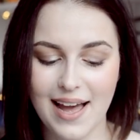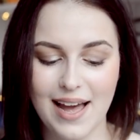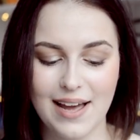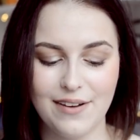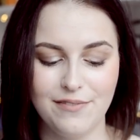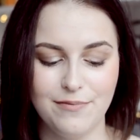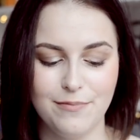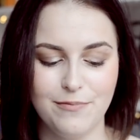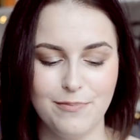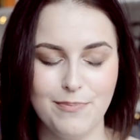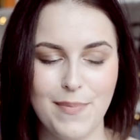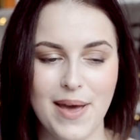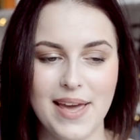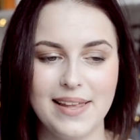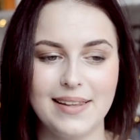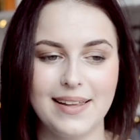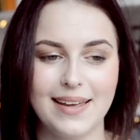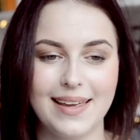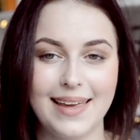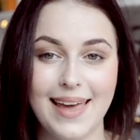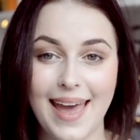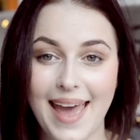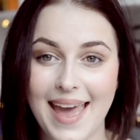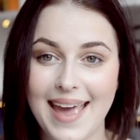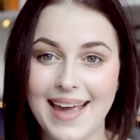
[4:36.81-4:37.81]
I've made
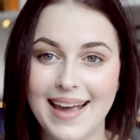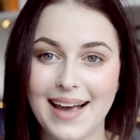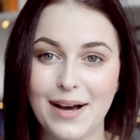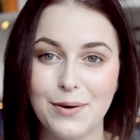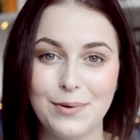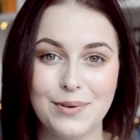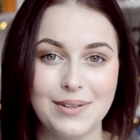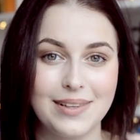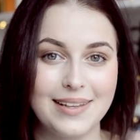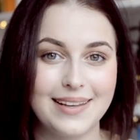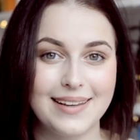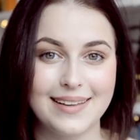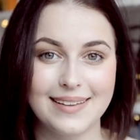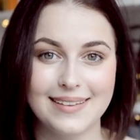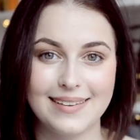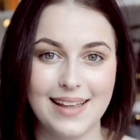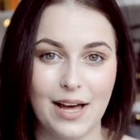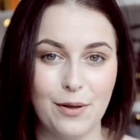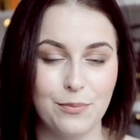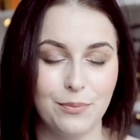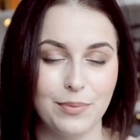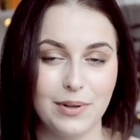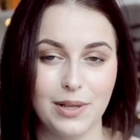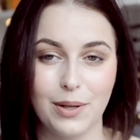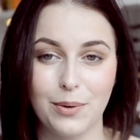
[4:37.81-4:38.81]
a cake, I will link it
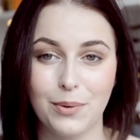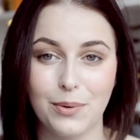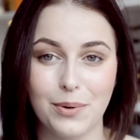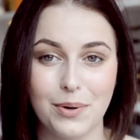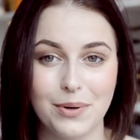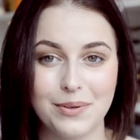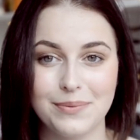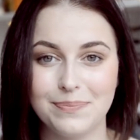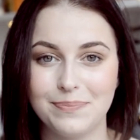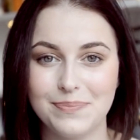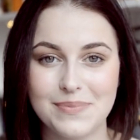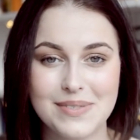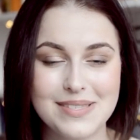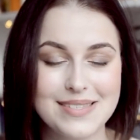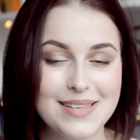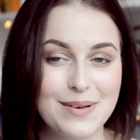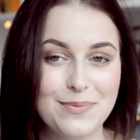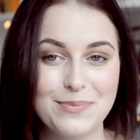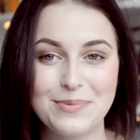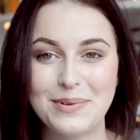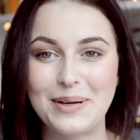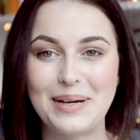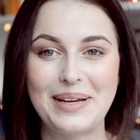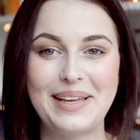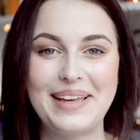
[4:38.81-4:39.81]
down below or
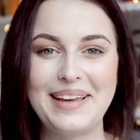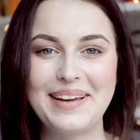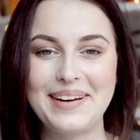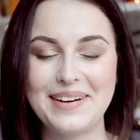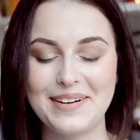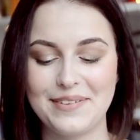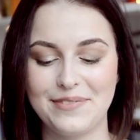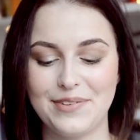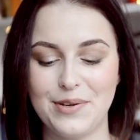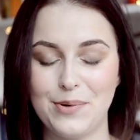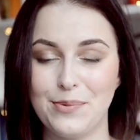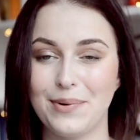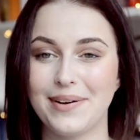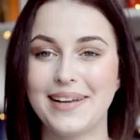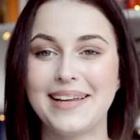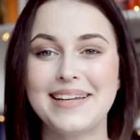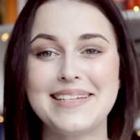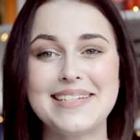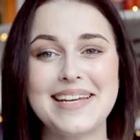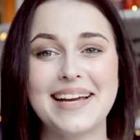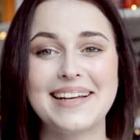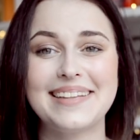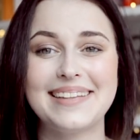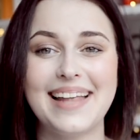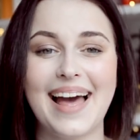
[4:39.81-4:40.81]
somewhere here if you want to
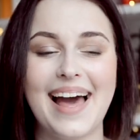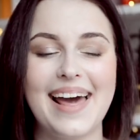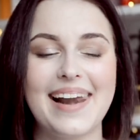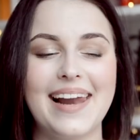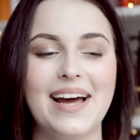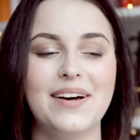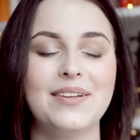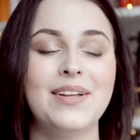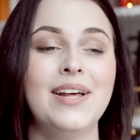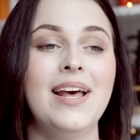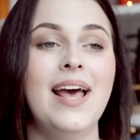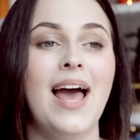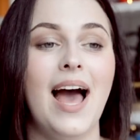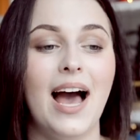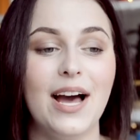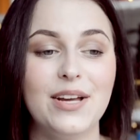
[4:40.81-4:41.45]
check that out.